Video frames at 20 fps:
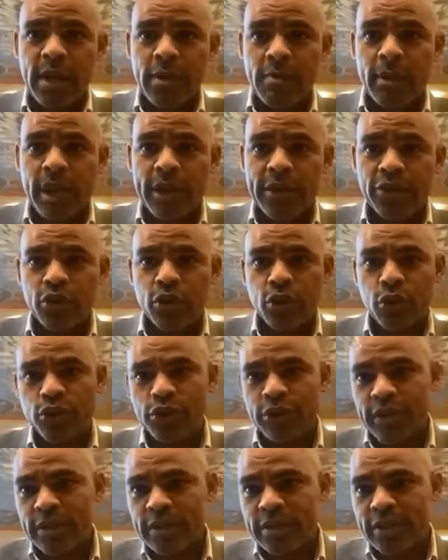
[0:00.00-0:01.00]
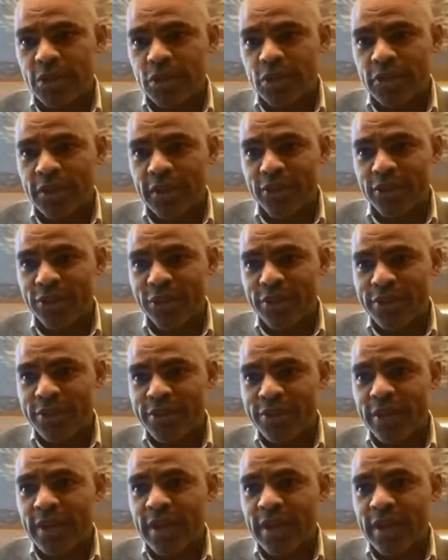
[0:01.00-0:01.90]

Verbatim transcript: by children to teachers